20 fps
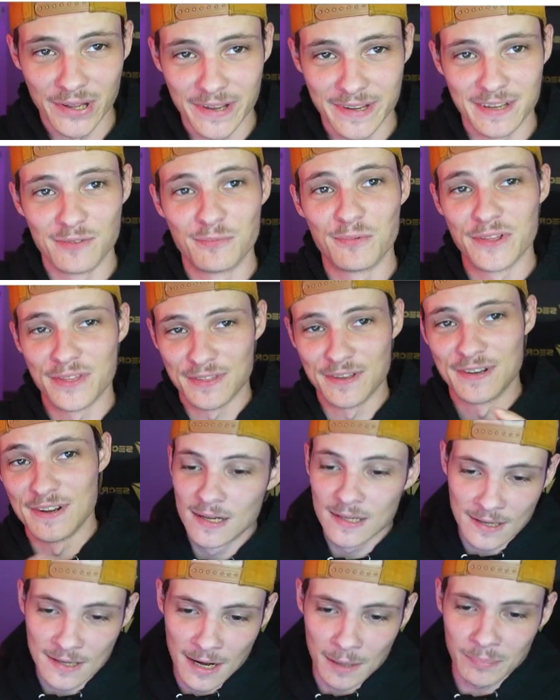in with the
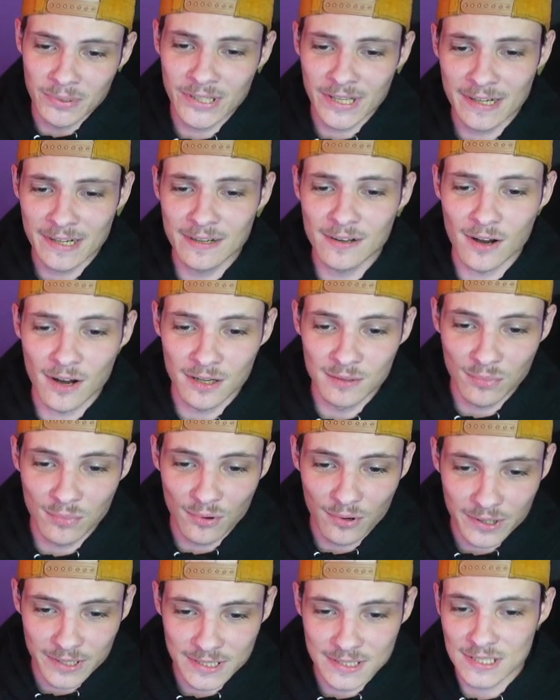node. Complicated
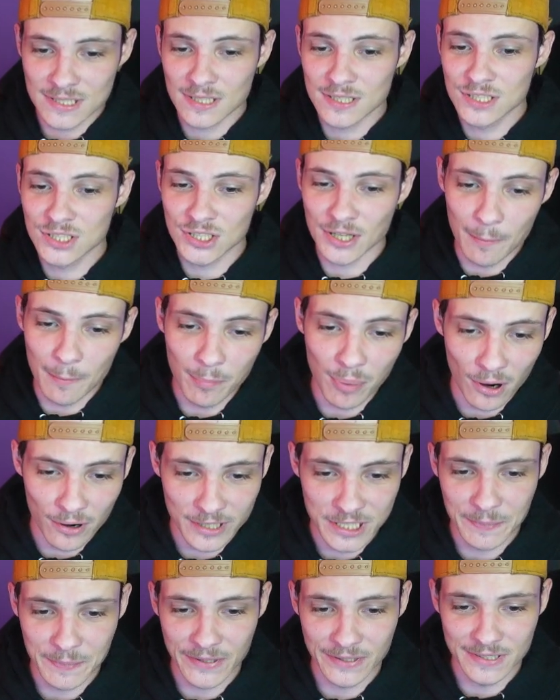onboardings, subpar
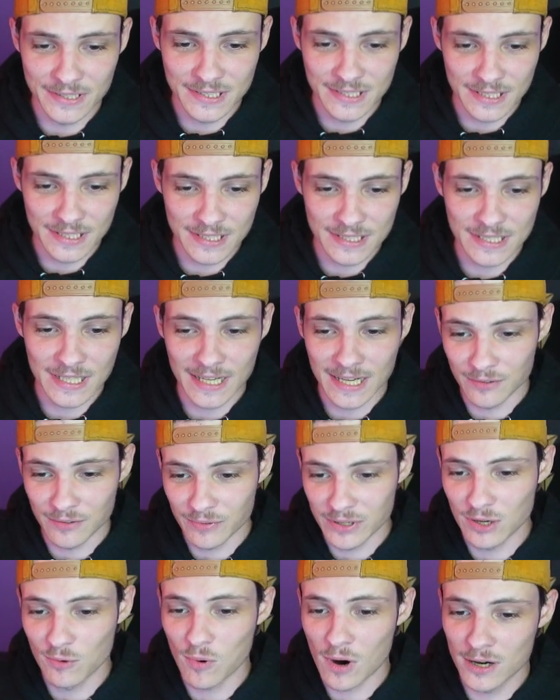experiences, and
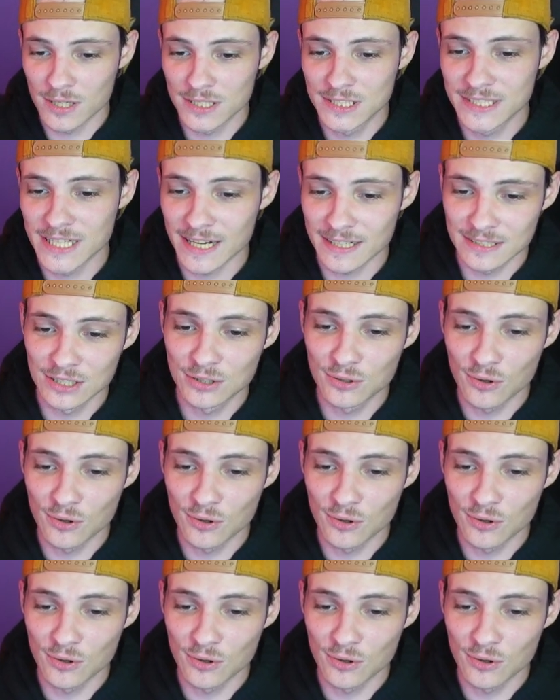required technical